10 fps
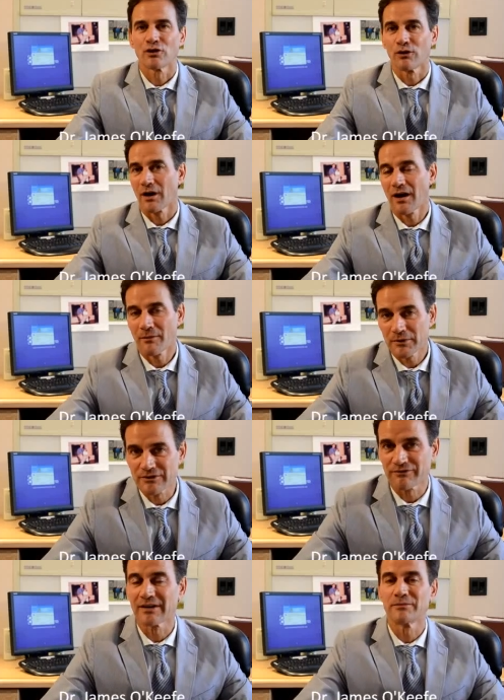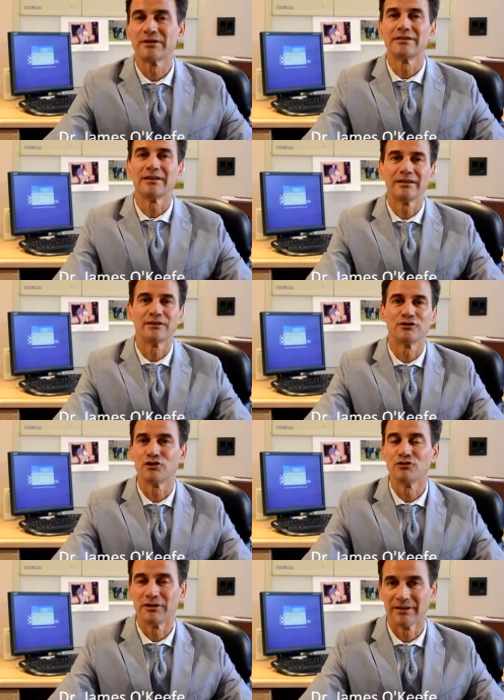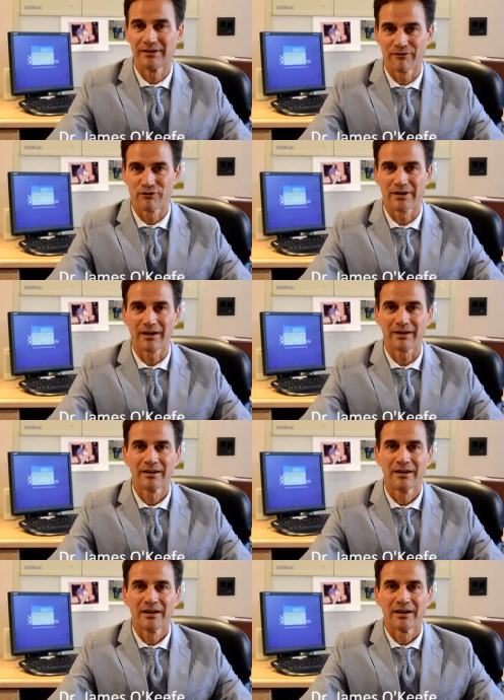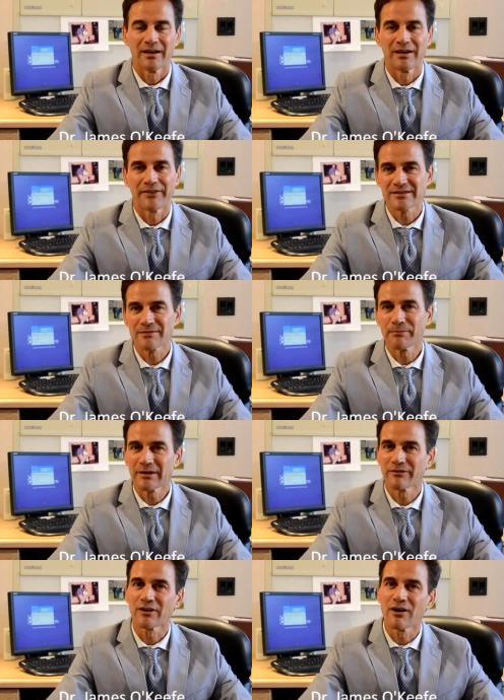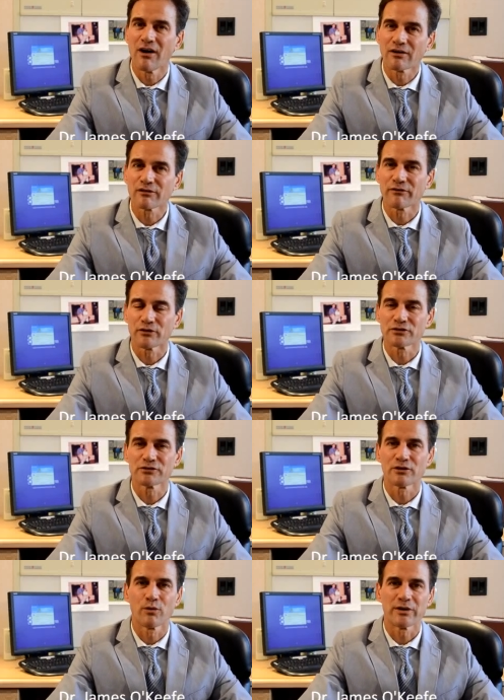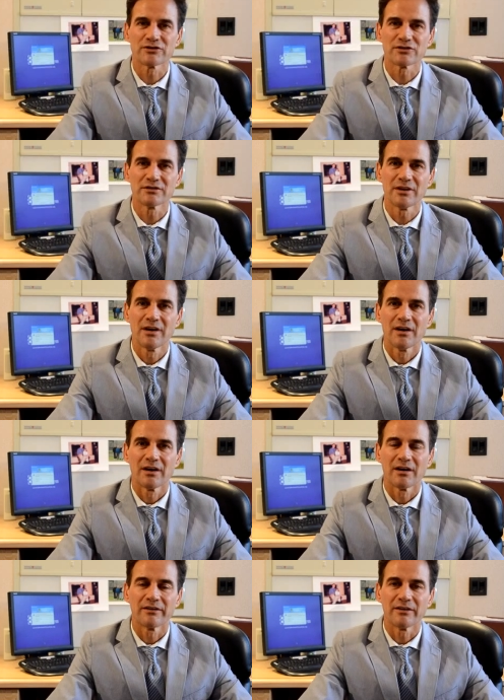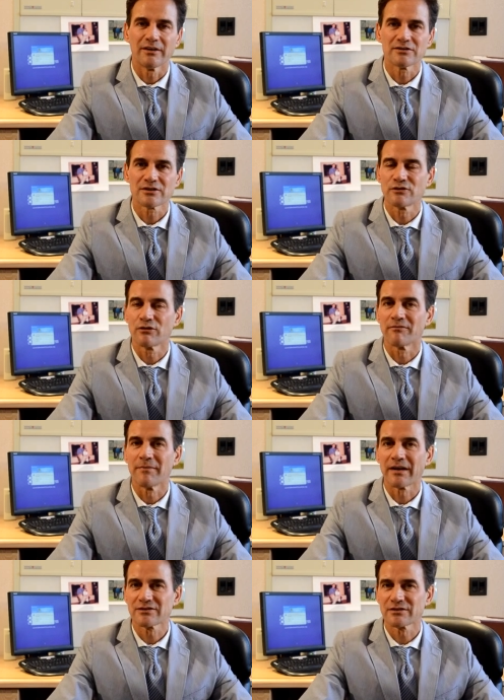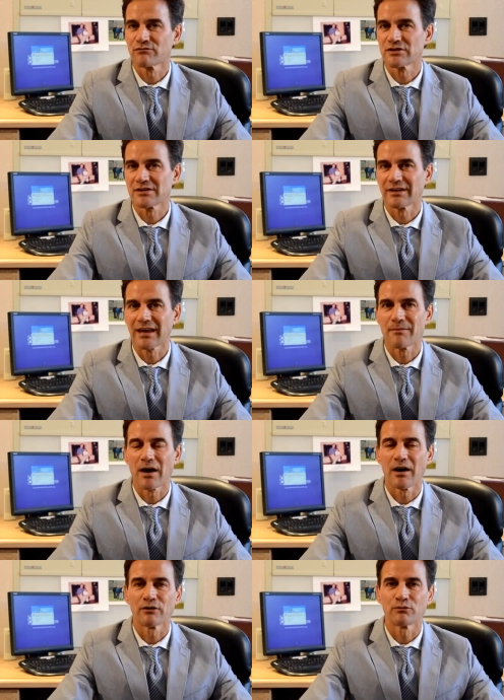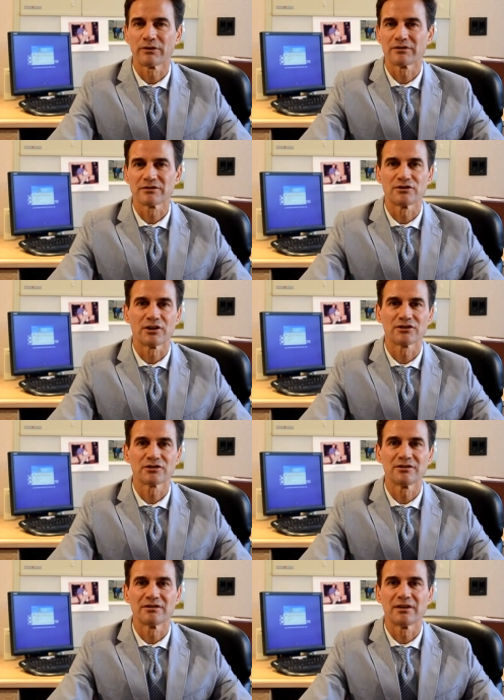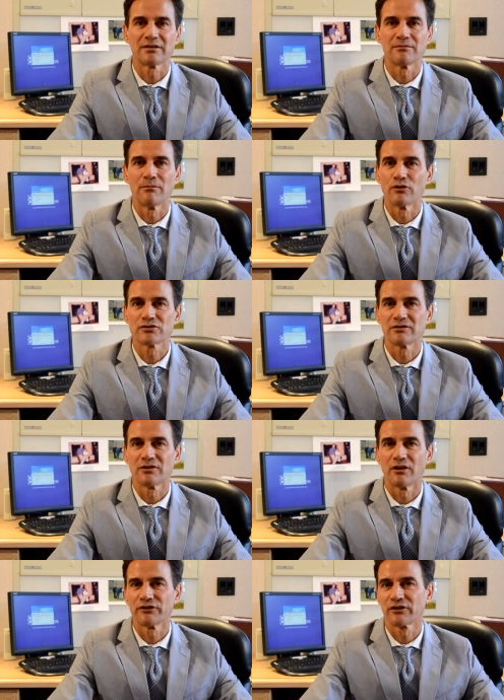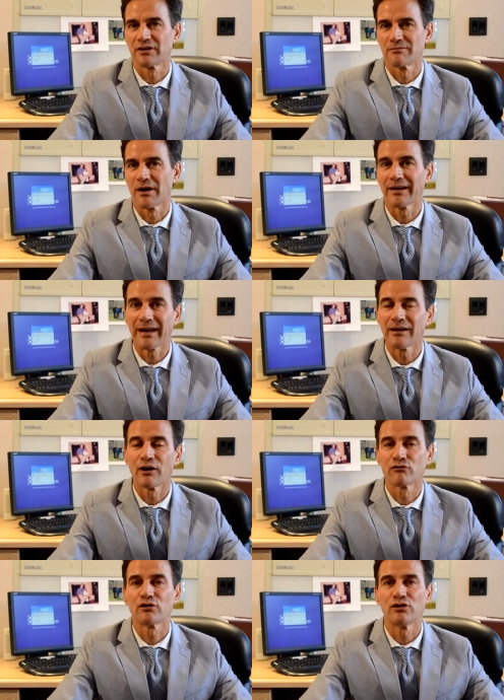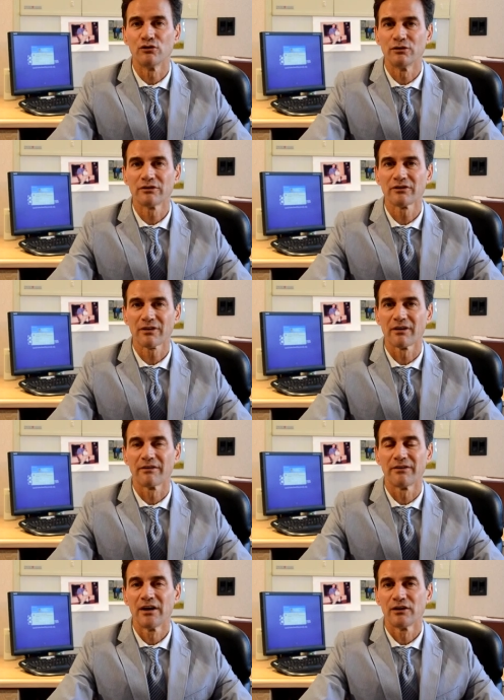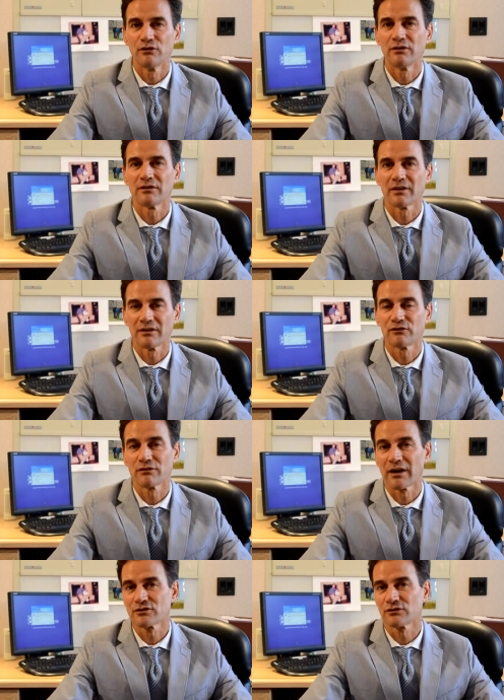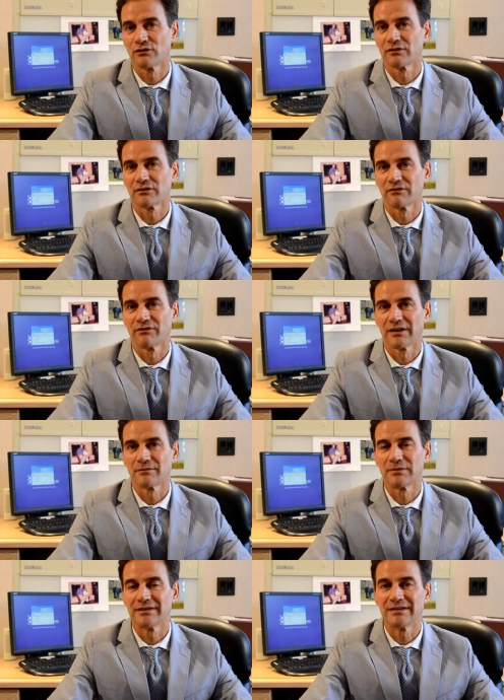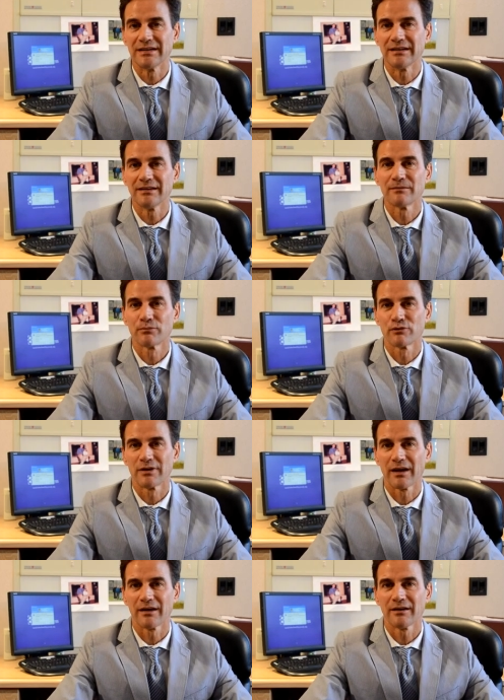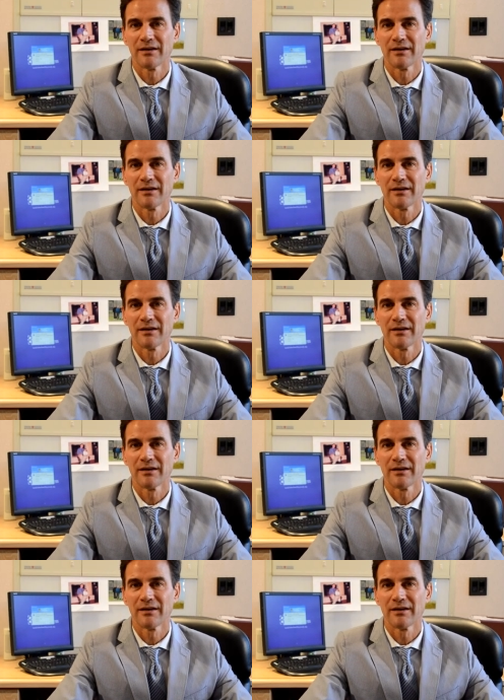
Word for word: So how much vitamin D do you need every day? Uh, that's a bit of a controversial question. Uh, the Institute of Medicine recently came out with a suggestion that most adults get about 800 units of unit, international units of vitamin D per day.